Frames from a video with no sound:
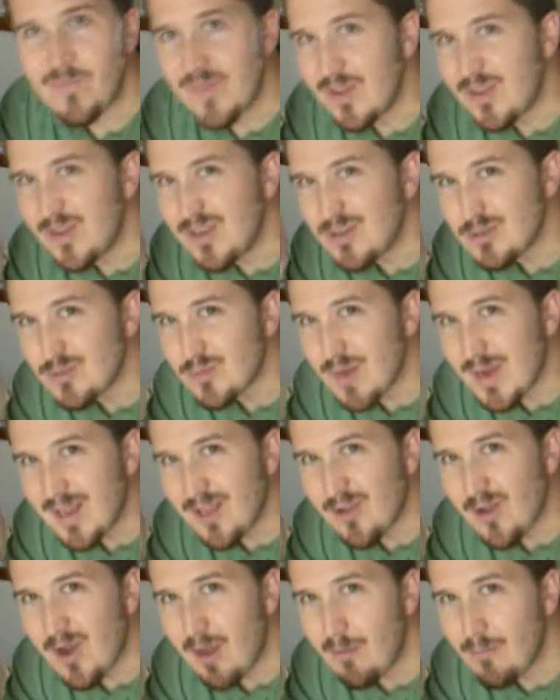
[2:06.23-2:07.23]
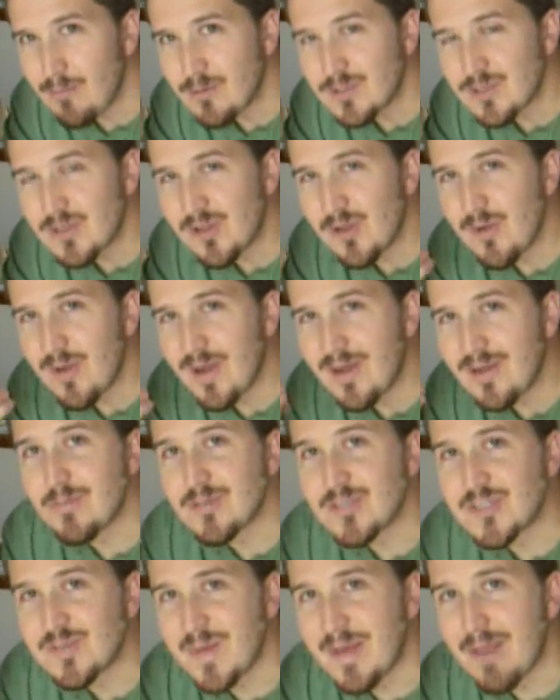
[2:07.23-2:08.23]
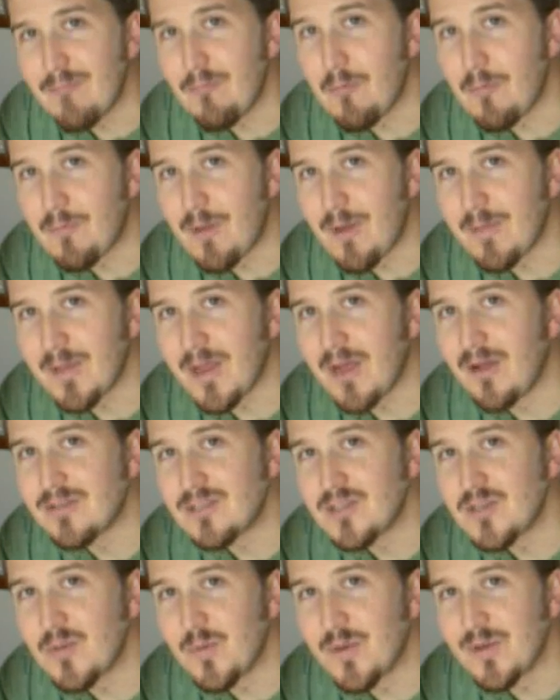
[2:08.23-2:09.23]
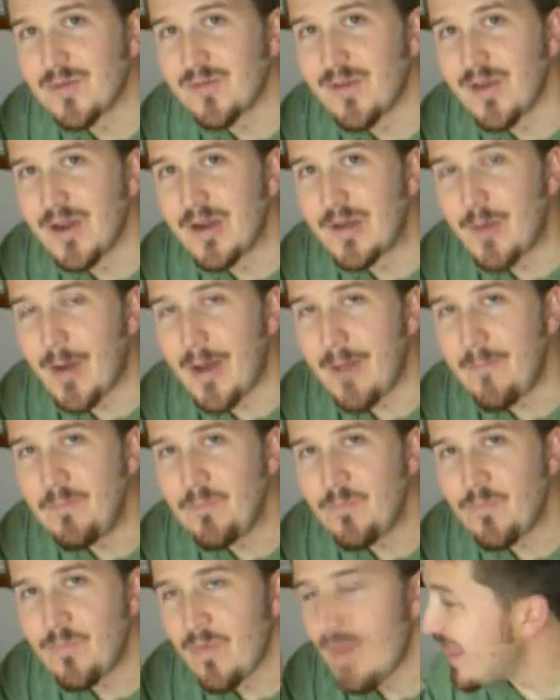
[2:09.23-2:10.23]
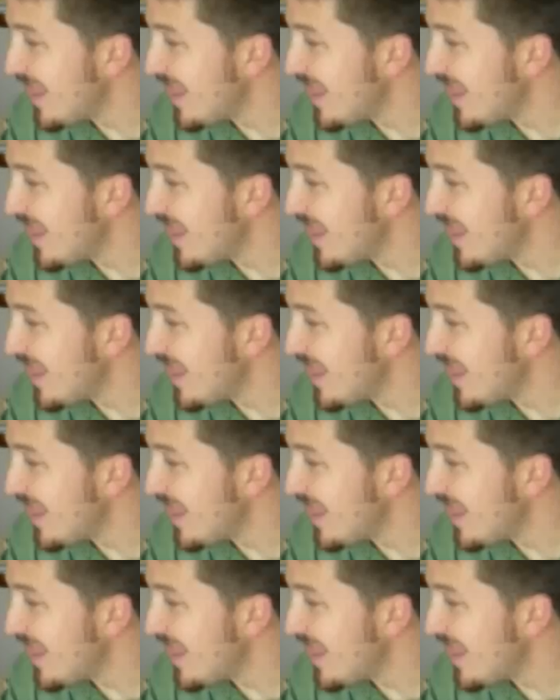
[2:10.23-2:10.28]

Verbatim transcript: You can use regular Elmer's glue. Rubber cement will probably also work very well.